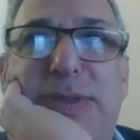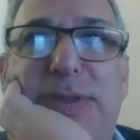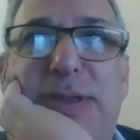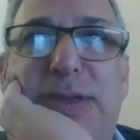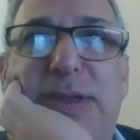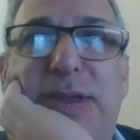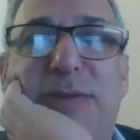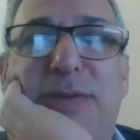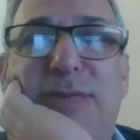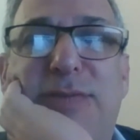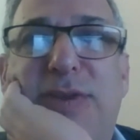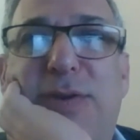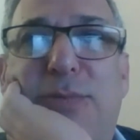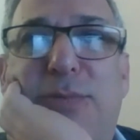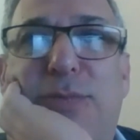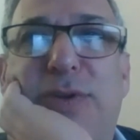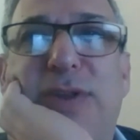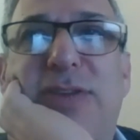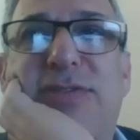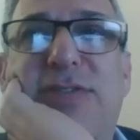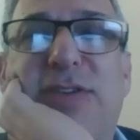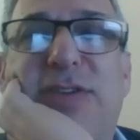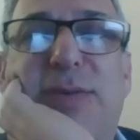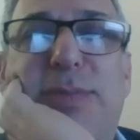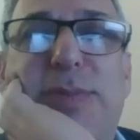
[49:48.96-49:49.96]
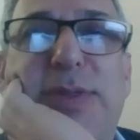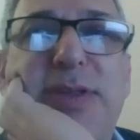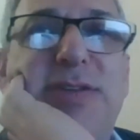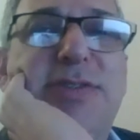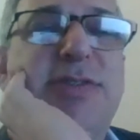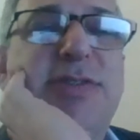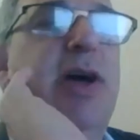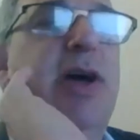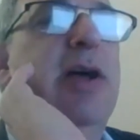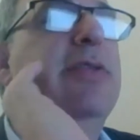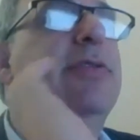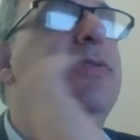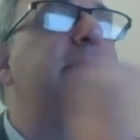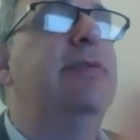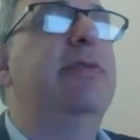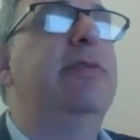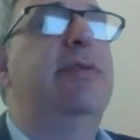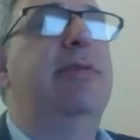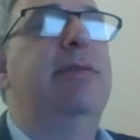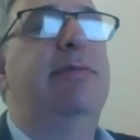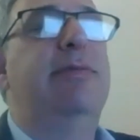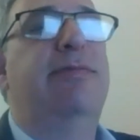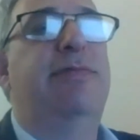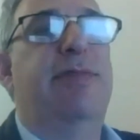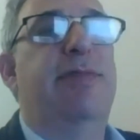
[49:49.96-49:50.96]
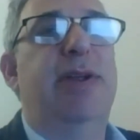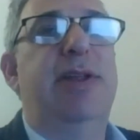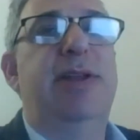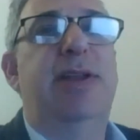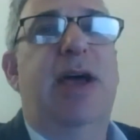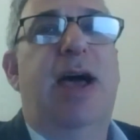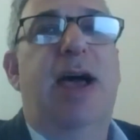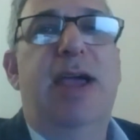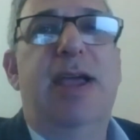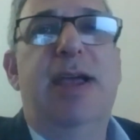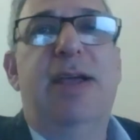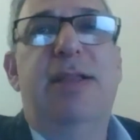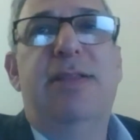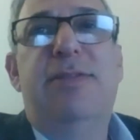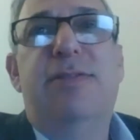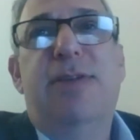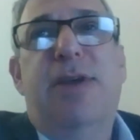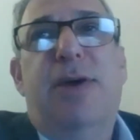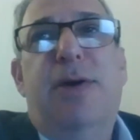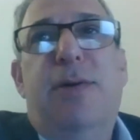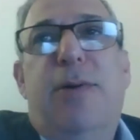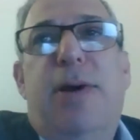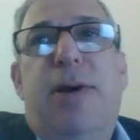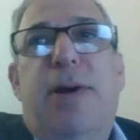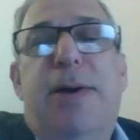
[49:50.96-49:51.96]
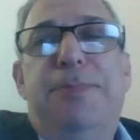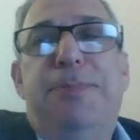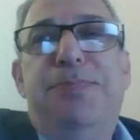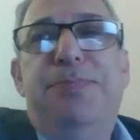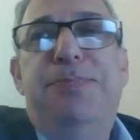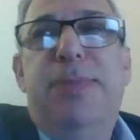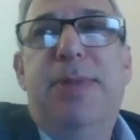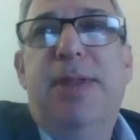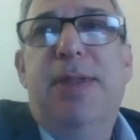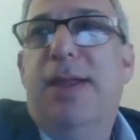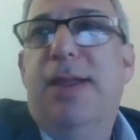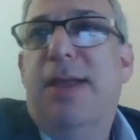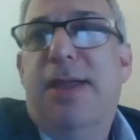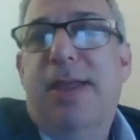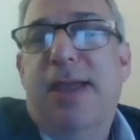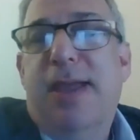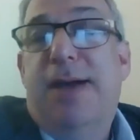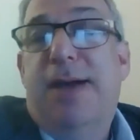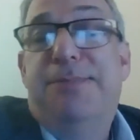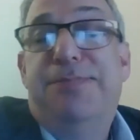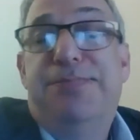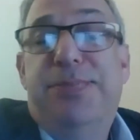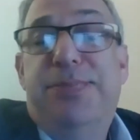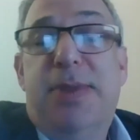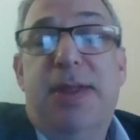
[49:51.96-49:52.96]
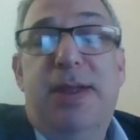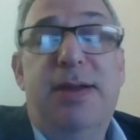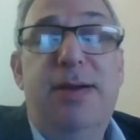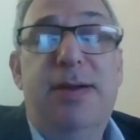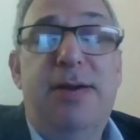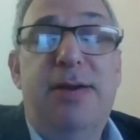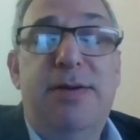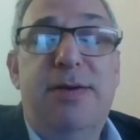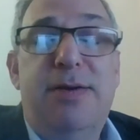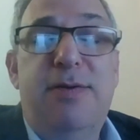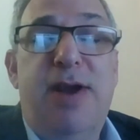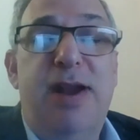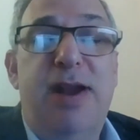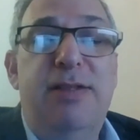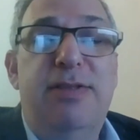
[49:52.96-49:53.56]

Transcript: even a reasonably salt-free diet. So, credit